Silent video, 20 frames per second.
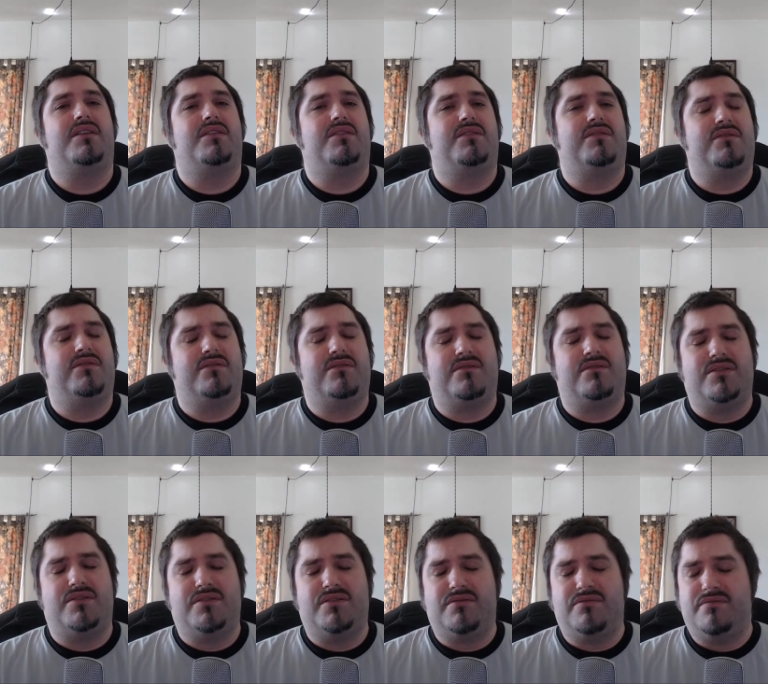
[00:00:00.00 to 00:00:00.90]

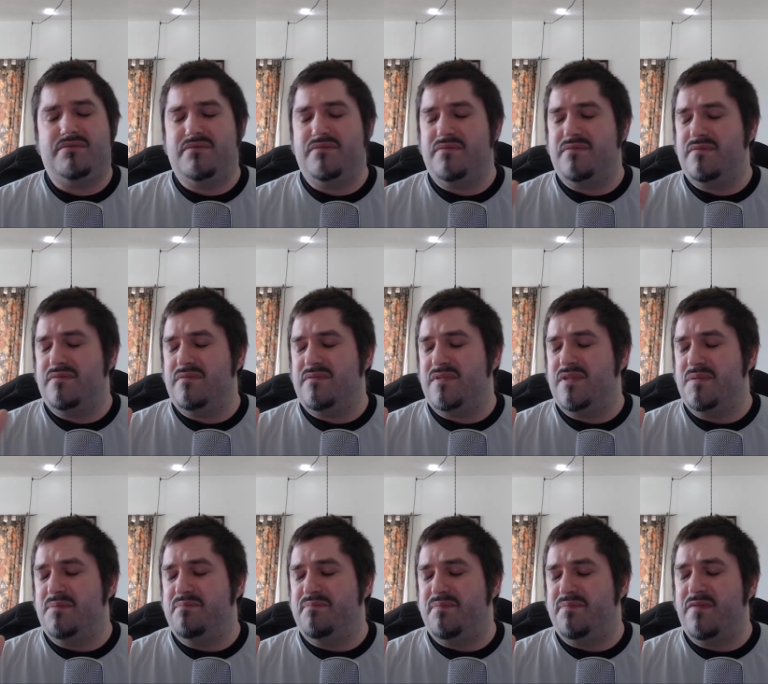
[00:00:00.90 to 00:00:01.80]
the
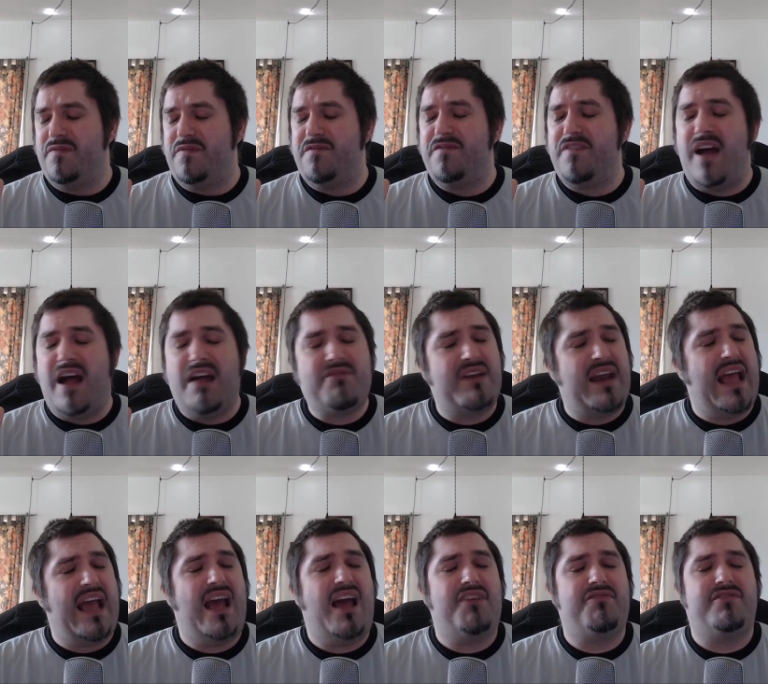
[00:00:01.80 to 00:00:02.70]

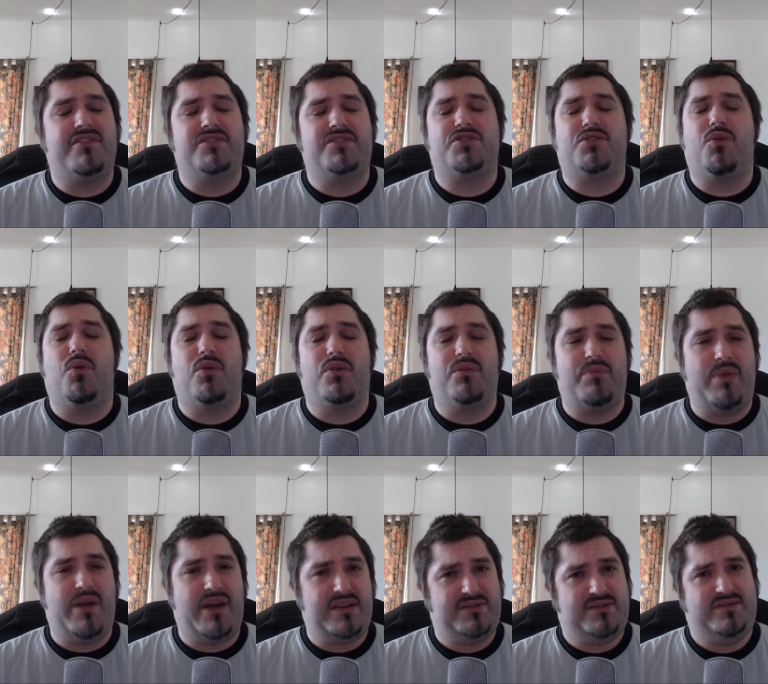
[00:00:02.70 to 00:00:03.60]
5.5-inch quarter
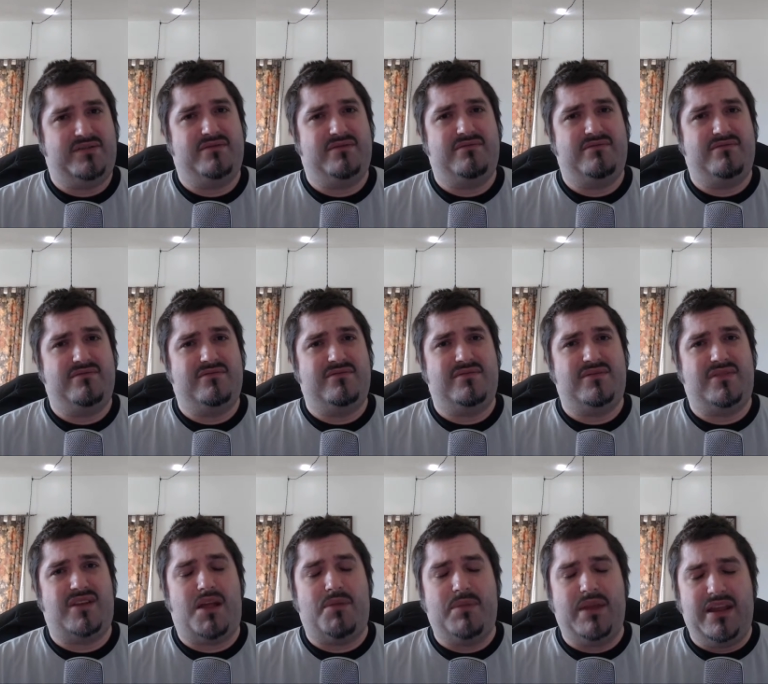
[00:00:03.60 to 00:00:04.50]
base? I
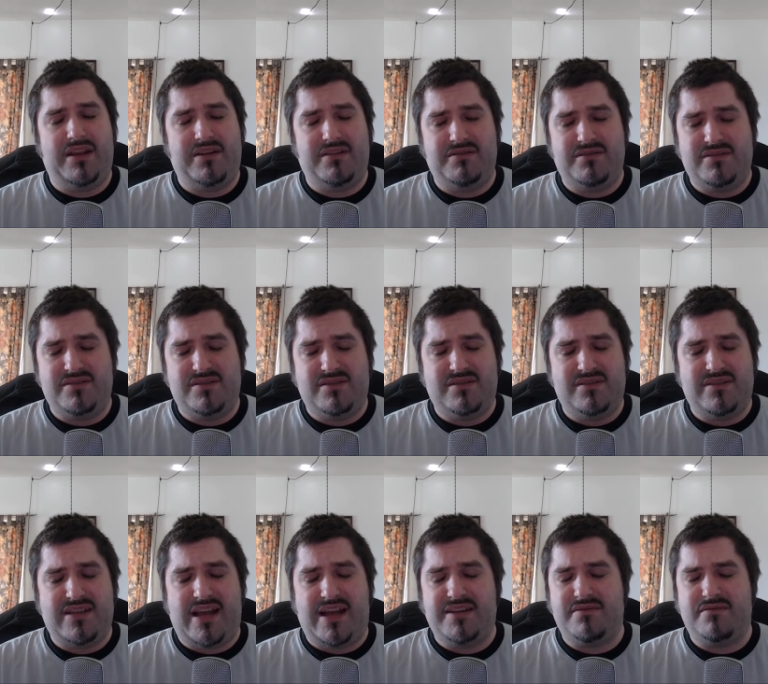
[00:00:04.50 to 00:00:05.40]
mean,
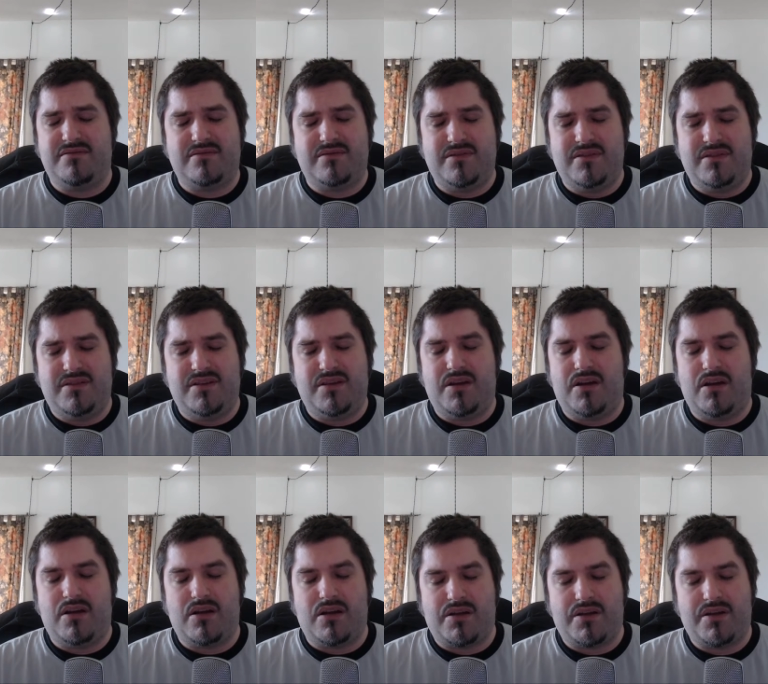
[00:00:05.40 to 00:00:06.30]
that...
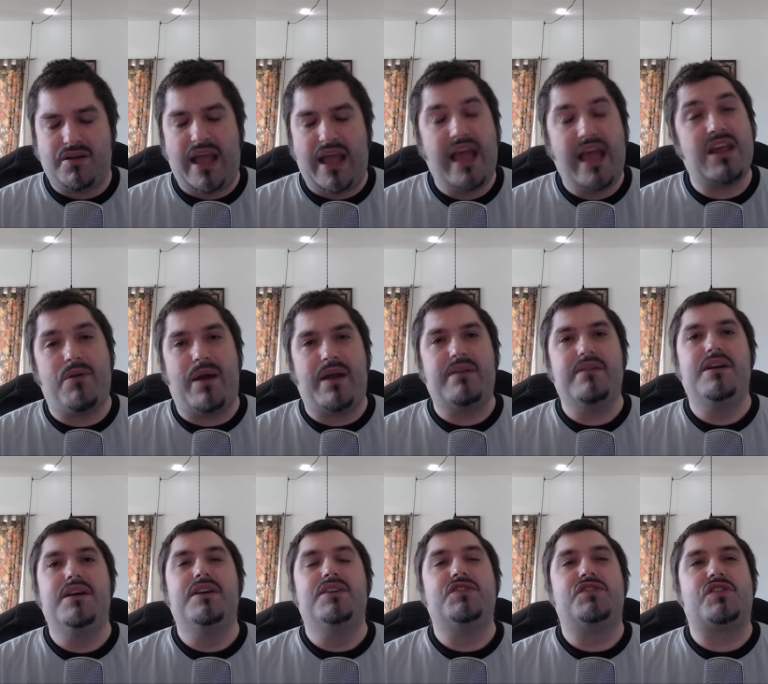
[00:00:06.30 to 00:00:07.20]
Anyway,
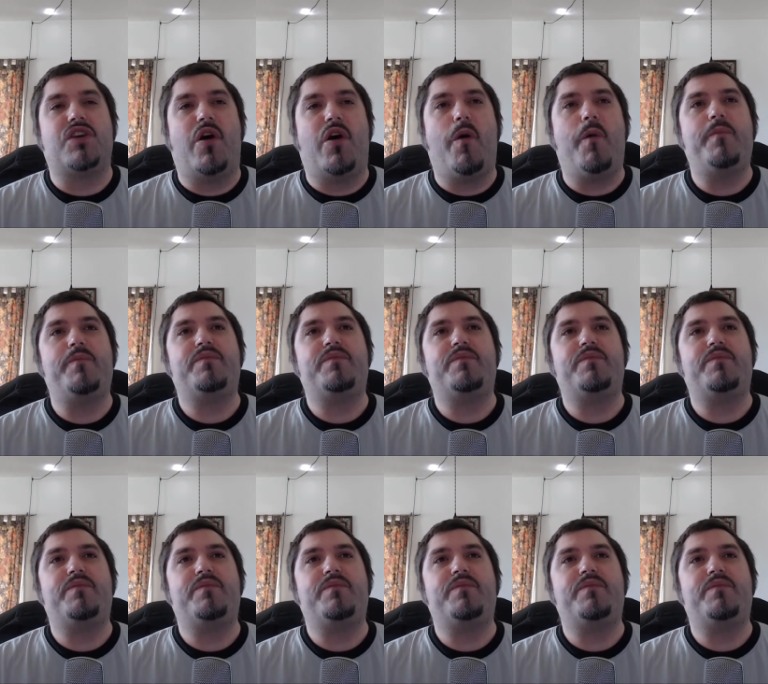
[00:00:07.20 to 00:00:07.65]
so...